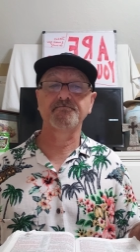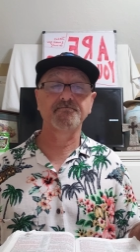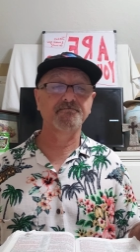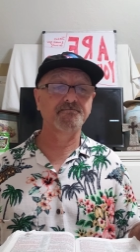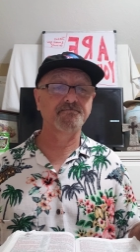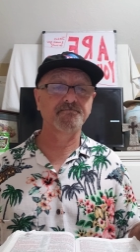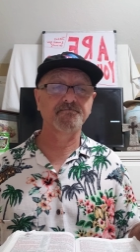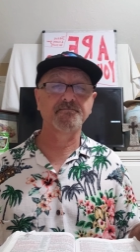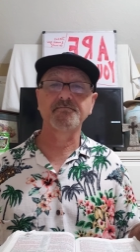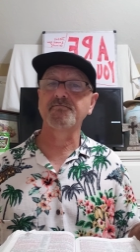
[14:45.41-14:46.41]
Hmm.
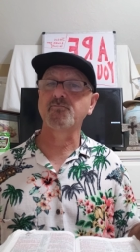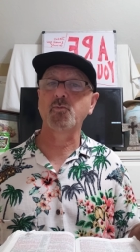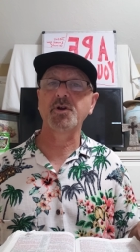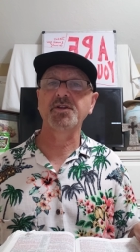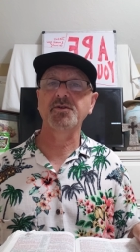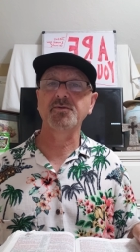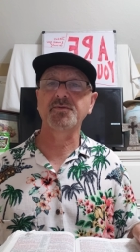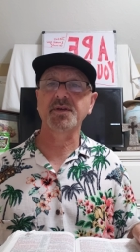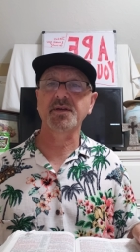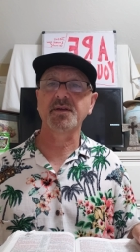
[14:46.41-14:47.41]
What do you
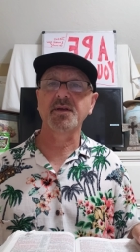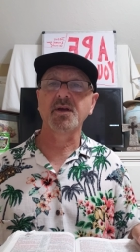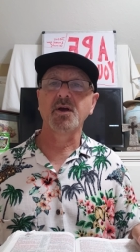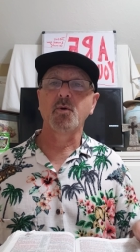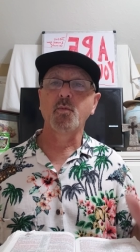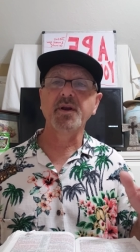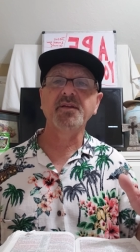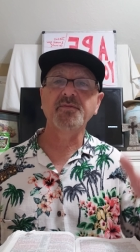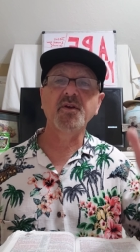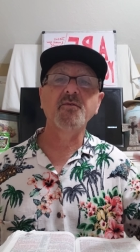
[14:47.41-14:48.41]
think? What
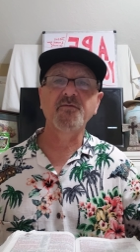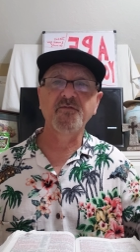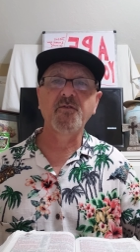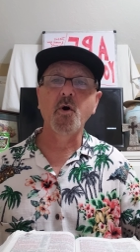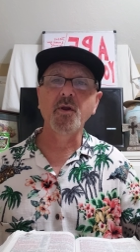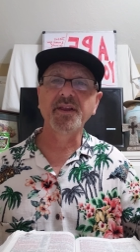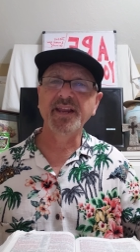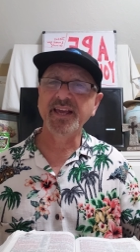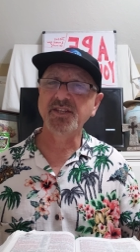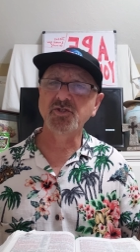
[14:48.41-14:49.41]
if they're fallen
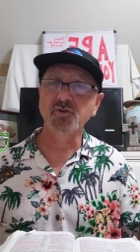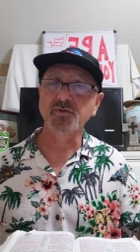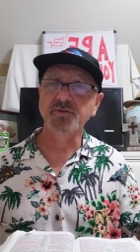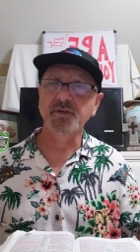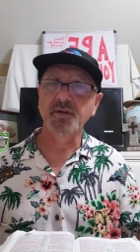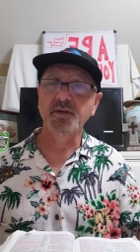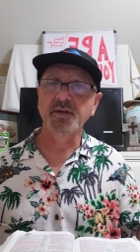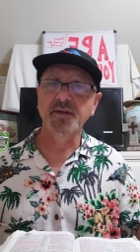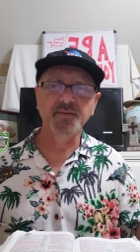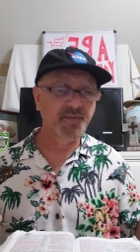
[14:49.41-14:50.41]
angels?
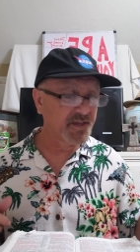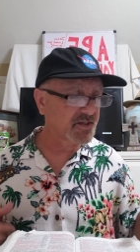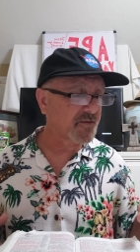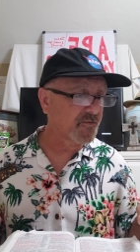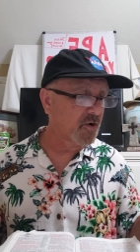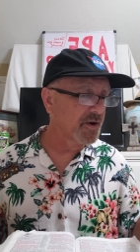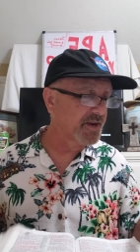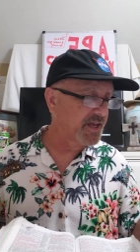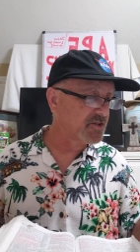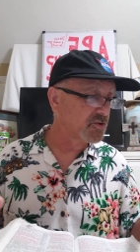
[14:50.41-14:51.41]
These are
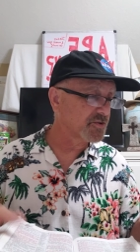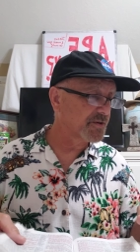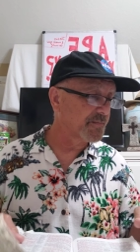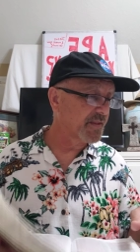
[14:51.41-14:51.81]
fallen angels.